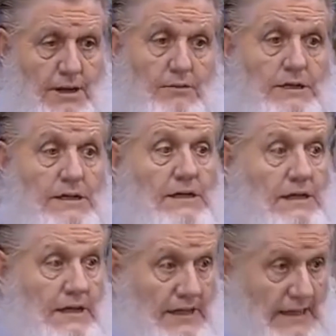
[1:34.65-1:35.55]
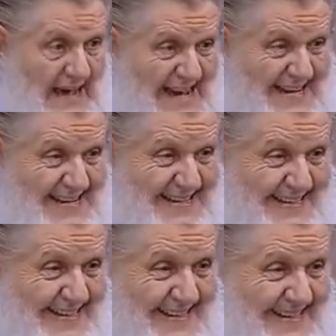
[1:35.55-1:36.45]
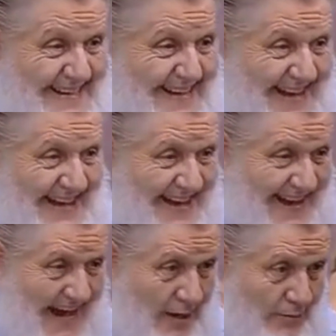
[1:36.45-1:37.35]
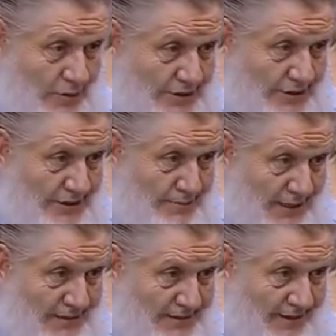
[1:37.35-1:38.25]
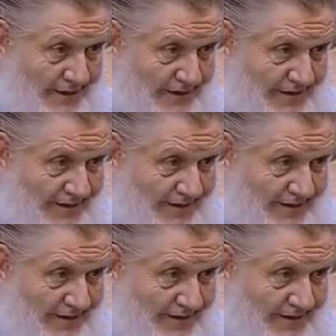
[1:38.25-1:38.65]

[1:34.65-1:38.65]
By the way, he had animals in his military.